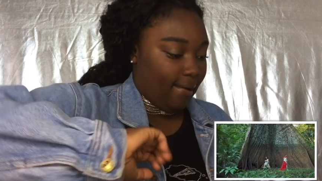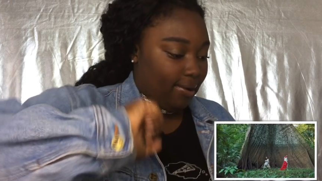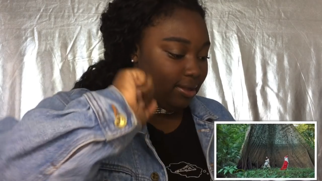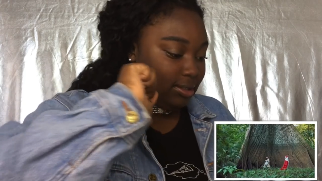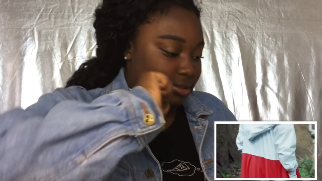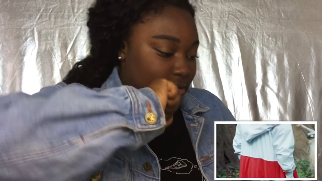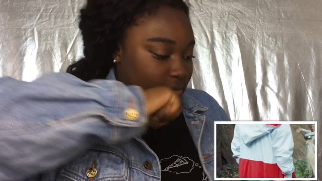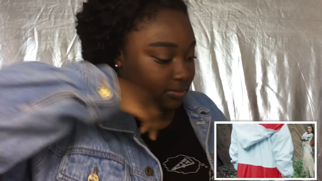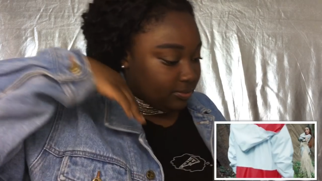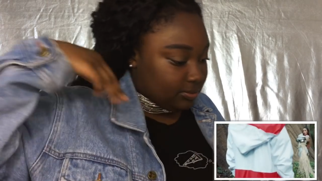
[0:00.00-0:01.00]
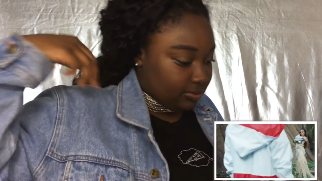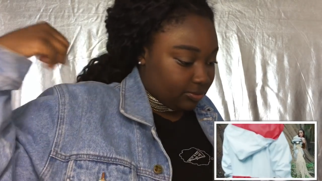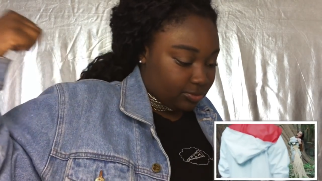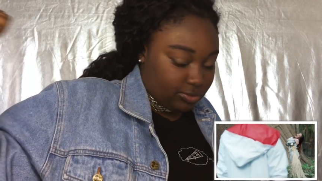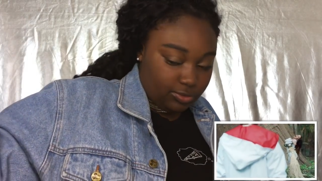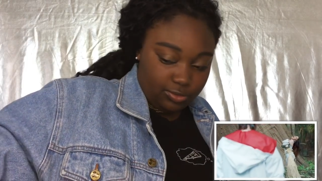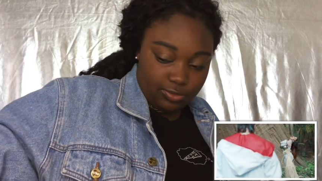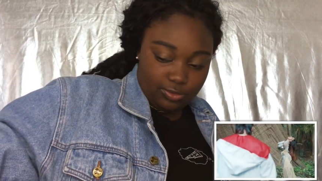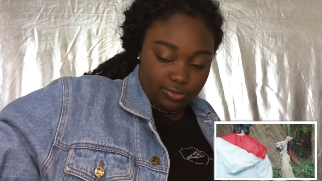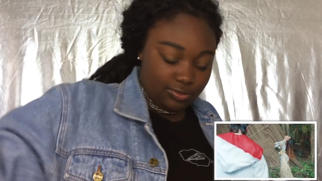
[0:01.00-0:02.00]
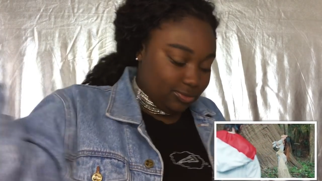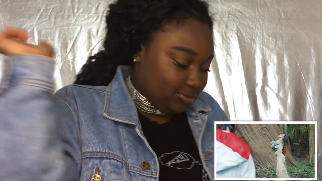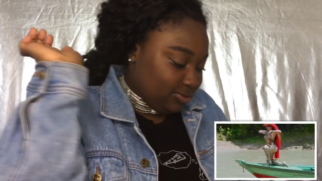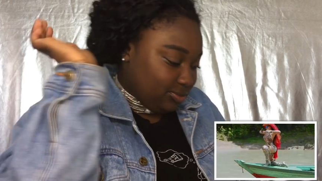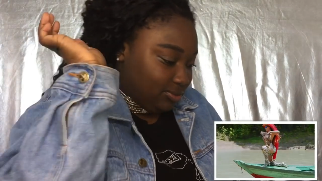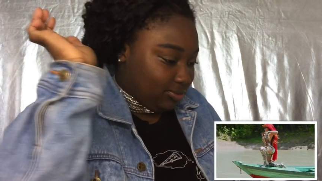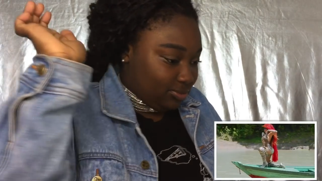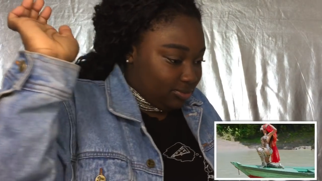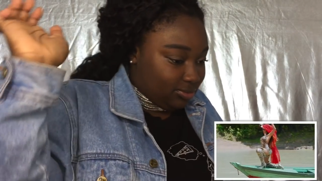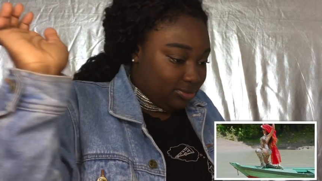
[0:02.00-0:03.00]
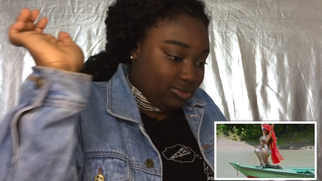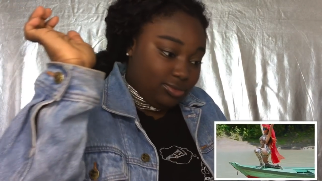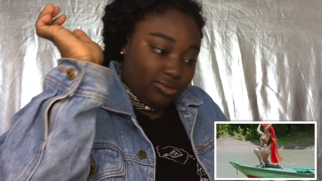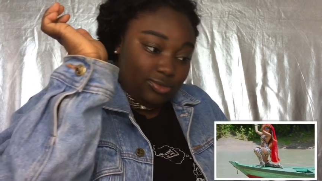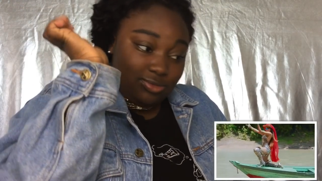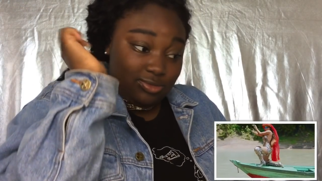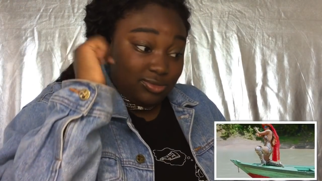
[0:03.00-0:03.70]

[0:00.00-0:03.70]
(silence)